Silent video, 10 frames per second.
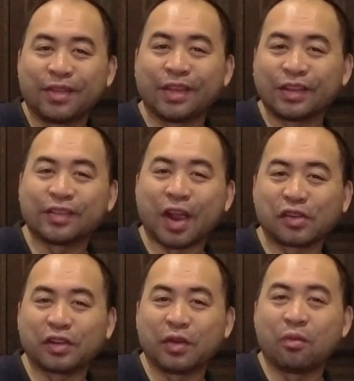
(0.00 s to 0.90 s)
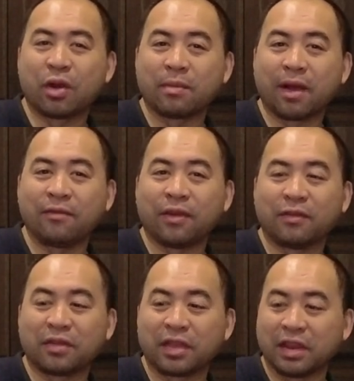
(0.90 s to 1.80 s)
This is actually one of my
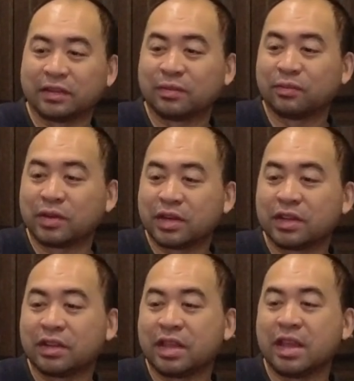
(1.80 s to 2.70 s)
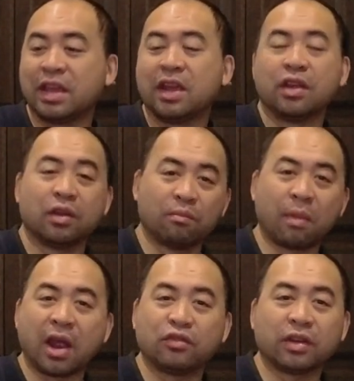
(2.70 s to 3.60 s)
favorite things, which is
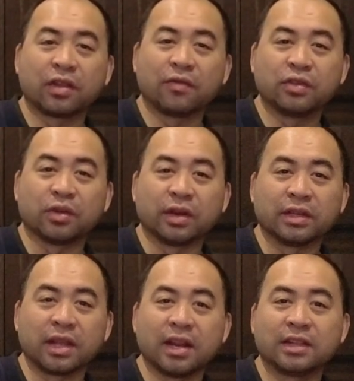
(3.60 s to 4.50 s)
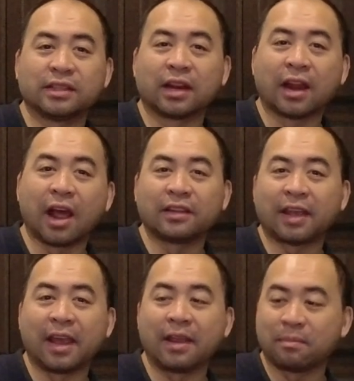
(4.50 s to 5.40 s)
my drink of choice. It is the
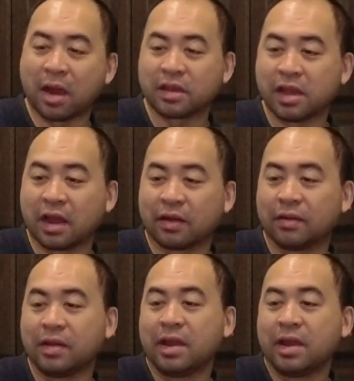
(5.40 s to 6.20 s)
latte macchiato.